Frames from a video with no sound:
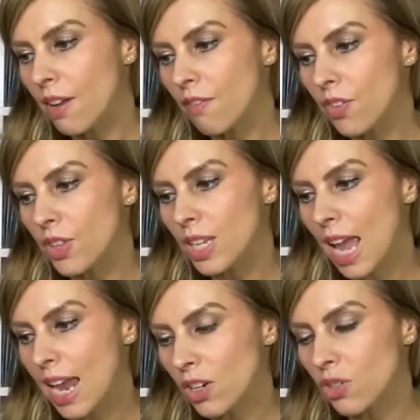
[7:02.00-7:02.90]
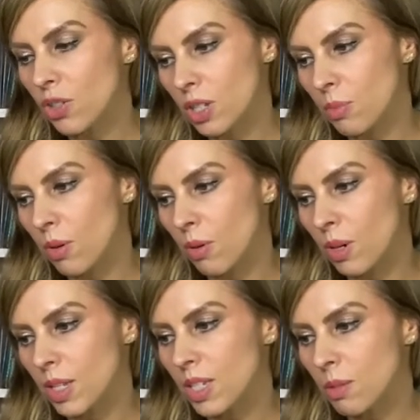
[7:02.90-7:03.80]
for the extra small
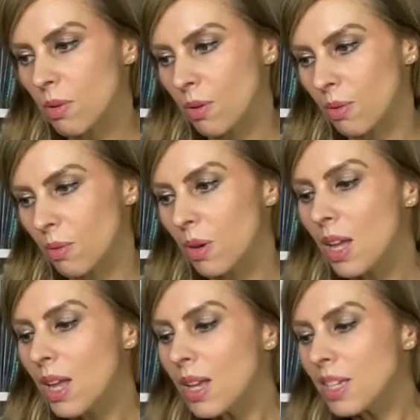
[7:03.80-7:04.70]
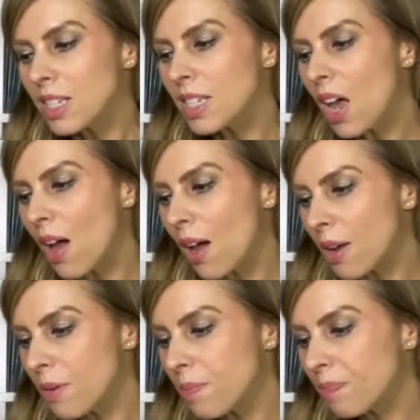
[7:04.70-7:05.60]
and small.
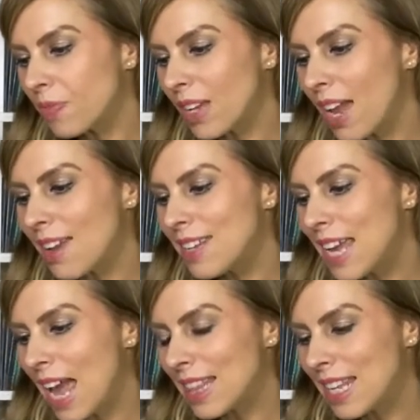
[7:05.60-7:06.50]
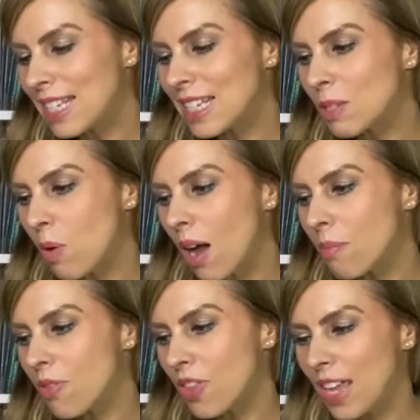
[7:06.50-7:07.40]
So, yeah, this is what I'm
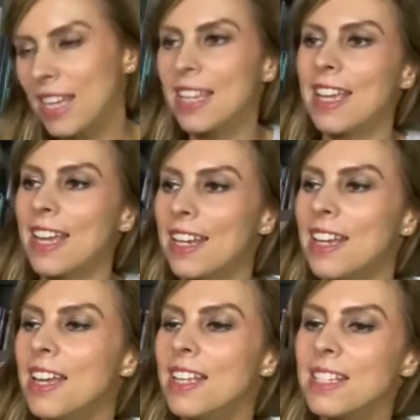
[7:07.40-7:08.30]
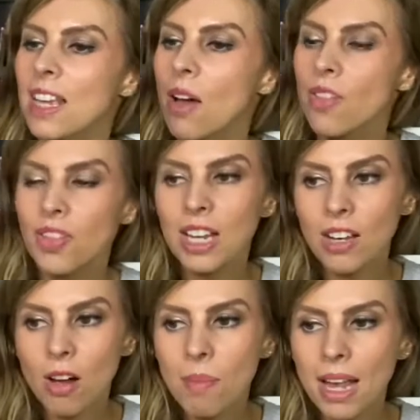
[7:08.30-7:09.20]
thinking. So I think
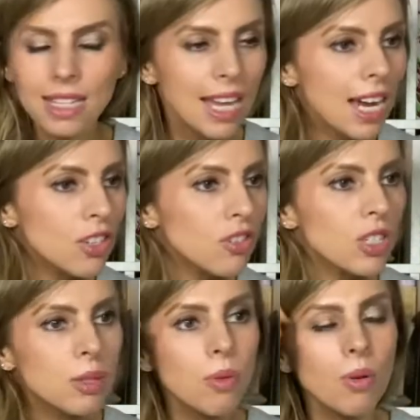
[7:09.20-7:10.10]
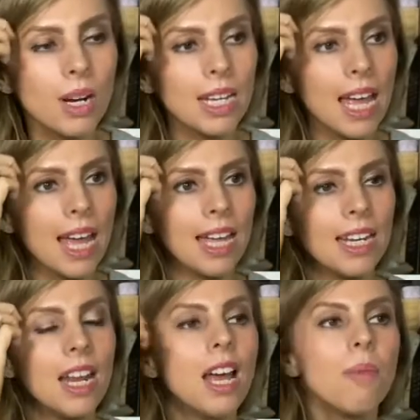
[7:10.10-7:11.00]
I'll make the extra small again.
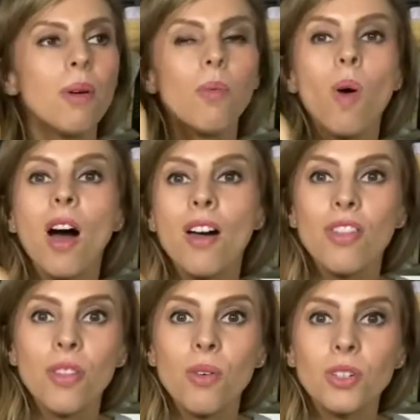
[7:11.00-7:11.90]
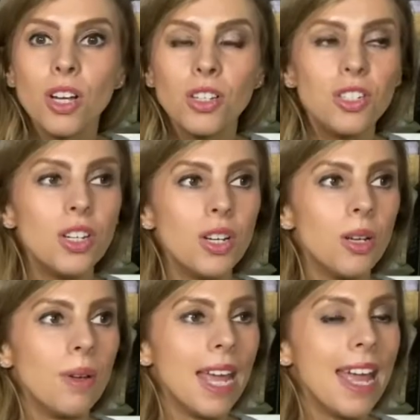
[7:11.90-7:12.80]
But what I thought I'd
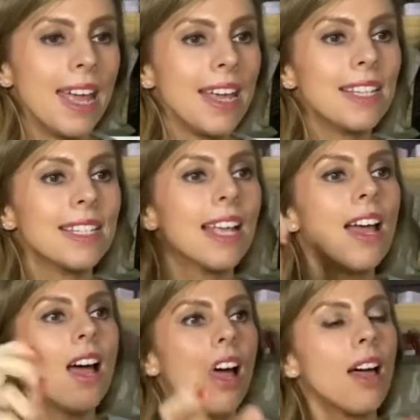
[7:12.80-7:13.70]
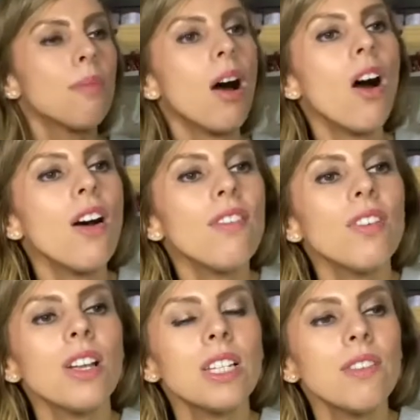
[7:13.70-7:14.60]
do is, I've
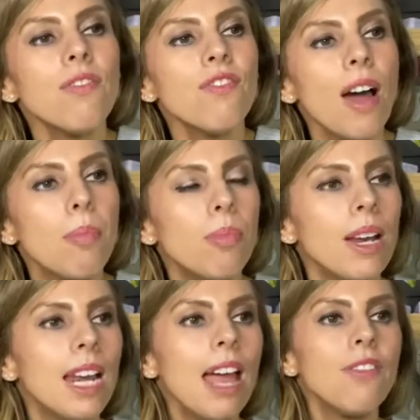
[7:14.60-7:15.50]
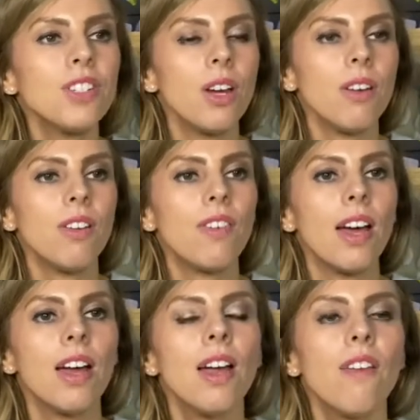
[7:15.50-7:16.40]
got some fabric left
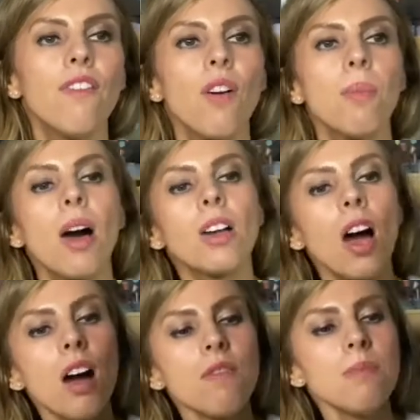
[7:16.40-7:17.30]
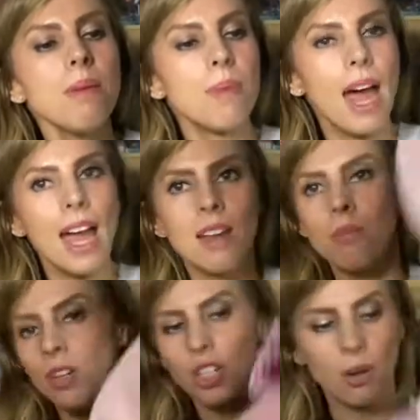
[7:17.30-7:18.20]
over from, I can't remember how
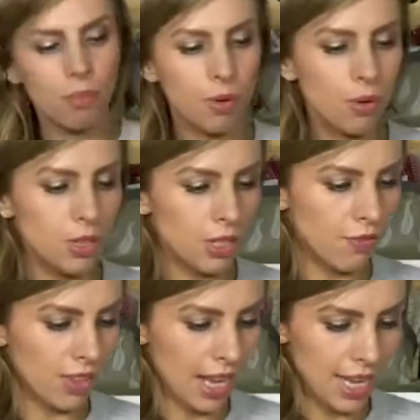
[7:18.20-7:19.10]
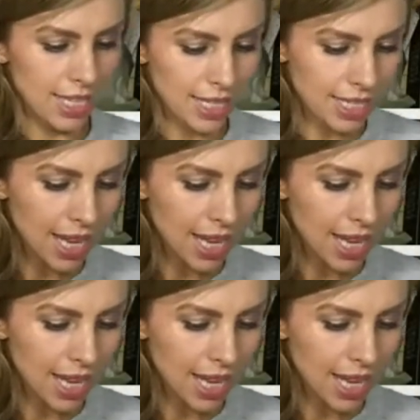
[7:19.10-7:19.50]
much I bought of this.